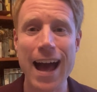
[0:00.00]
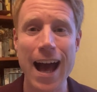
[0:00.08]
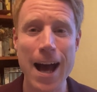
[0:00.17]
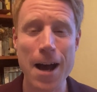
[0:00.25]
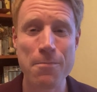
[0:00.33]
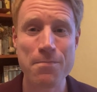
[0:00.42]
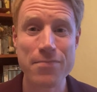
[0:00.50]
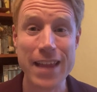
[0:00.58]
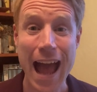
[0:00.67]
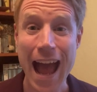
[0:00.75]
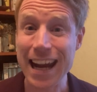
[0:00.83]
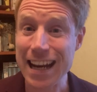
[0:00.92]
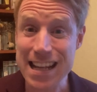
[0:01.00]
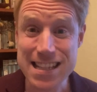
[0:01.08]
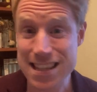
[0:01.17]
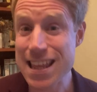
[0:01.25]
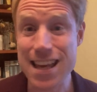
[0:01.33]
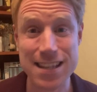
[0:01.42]
Um, and it
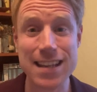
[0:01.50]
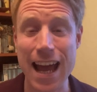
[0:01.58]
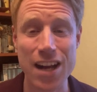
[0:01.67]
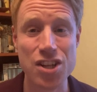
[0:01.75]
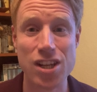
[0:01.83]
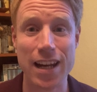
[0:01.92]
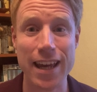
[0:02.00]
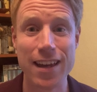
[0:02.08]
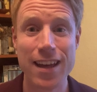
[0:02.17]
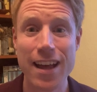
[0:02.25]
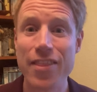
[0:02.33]
is this, actually,